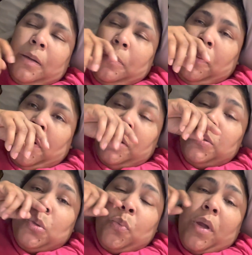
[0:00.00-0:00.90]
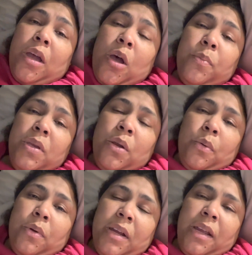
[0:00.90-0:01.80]
where I used to wake up,
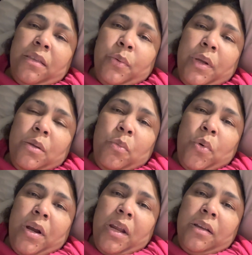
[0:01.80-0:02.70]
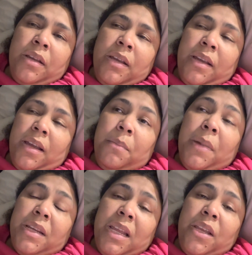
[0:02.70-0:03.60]
at 3 in the morning, and
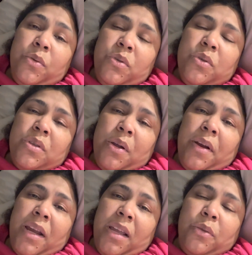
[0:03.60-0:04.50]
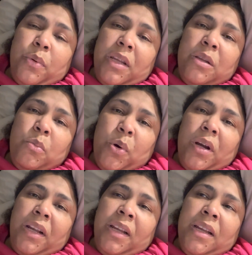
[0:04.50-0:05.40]
my day used to start at 3 in the
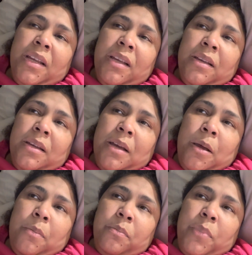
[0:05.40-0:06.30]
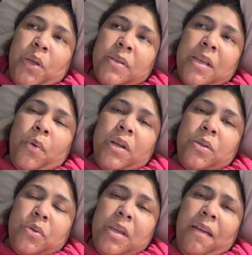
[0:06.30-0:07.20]
morning because I wanted
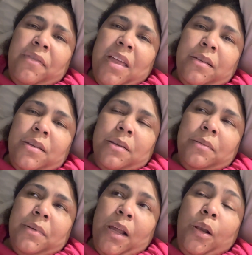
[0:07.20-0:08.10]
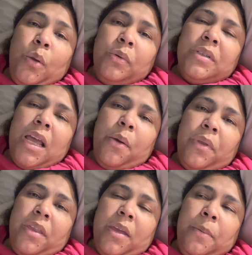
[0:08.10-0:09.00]
to have that alone time
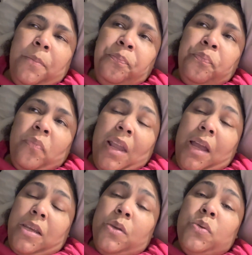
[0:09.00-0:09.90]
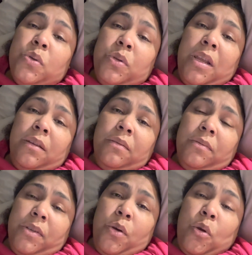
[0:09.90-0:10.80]
with Him. I used to then
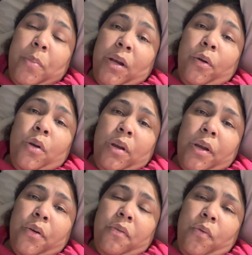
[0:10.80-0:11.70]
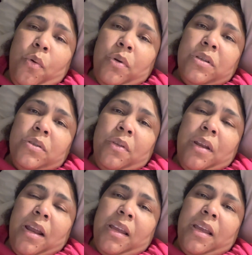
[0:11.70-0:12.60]
go to bed earlier, of course, so
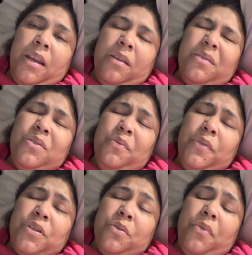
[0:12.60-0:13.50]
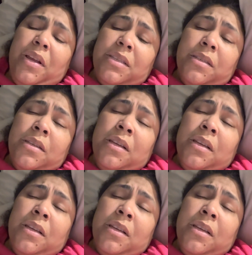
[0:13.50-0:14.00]
that I can get sufficient rest.